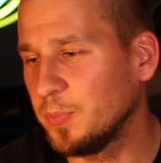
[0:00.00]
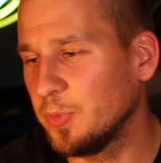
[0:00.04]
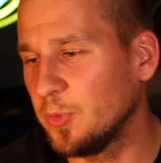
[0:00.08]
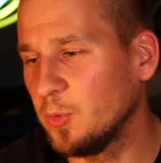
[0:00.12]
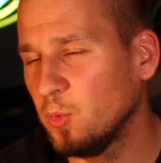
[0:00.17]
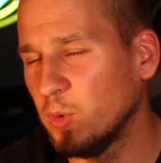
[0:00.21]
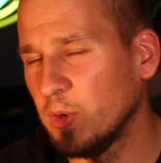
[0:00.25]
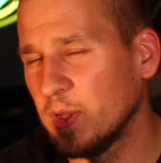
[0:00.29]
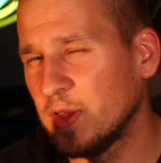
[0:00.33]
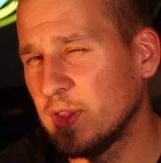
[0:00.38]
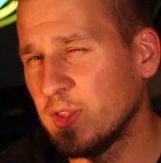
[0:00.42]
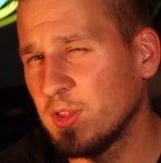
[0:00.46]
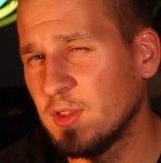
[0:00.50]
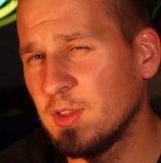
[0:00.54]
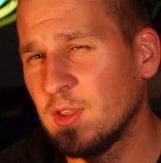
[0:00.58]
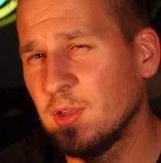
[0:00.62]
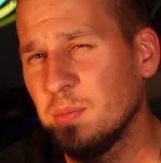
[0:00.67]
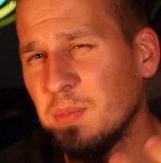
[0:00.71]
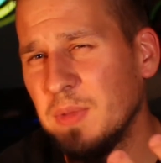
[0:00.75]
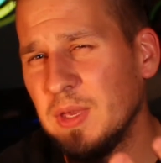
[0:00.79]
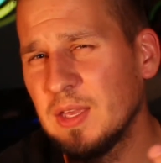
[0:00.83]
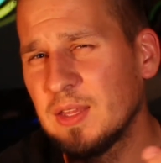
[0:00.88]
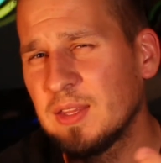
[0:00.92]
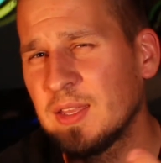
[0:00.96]
which to
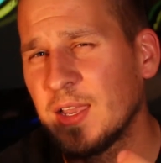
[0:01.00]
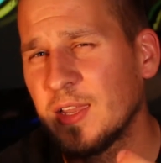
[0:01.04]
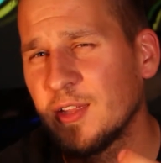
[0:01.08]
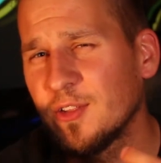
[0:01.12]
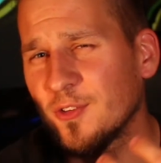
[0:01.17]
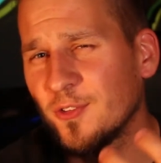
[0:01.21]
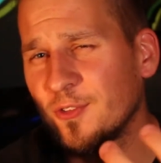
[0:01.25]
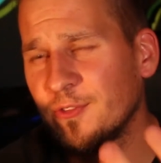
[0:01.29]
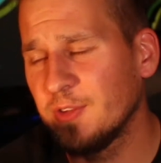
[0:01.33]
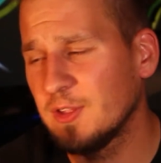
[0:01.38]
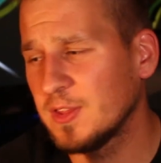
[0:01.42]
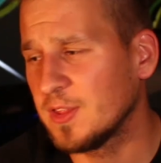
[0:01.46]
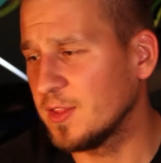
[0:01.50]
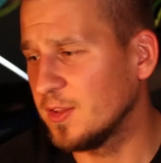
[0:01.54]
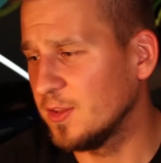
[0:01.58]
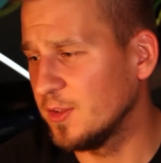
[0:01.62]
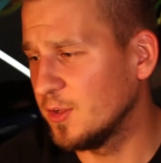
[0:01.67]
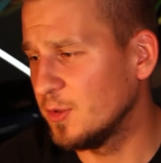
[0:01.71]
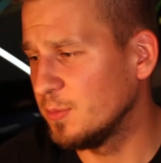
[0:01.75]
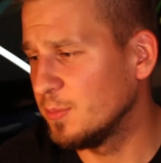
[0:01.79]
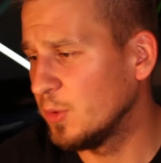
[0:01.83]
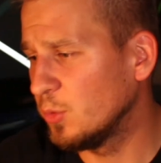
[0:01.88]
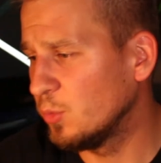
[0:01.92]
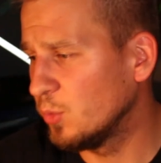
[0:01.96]
me it kind of fits a
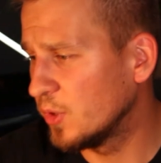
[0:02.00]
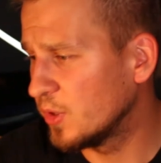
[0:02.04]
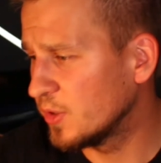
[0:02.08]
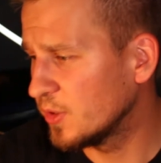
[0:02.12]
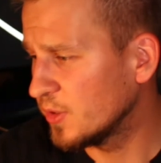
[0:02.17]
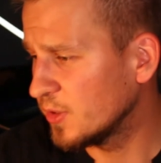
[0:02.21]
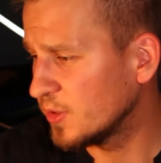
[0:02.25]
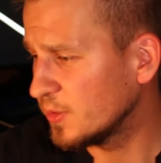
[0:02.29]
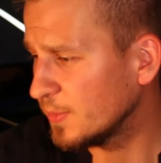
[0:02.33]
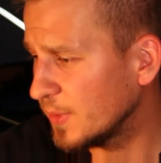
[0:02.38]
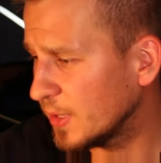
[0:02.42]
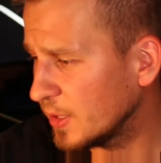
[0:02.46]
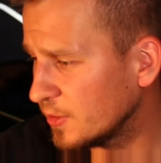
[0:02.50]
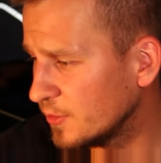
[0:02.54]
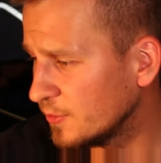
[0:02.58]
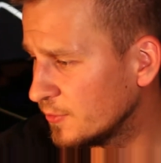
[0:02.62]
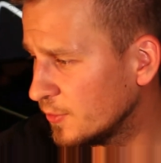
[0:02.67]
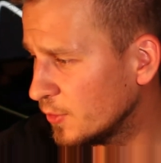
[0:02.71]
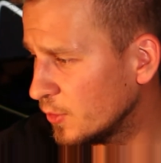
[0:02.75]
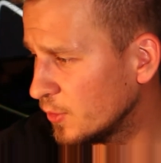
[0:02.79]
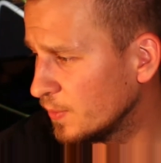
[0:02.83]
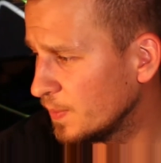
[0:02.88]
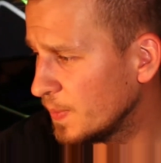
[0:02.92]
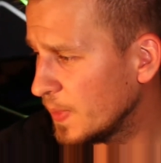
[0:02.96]
little bit weird on the
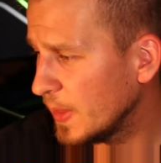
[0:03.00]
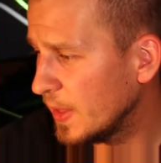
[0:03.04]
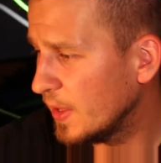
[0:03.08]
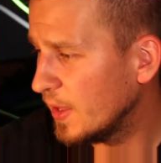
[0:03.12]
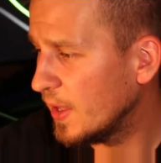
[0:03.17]
microphone.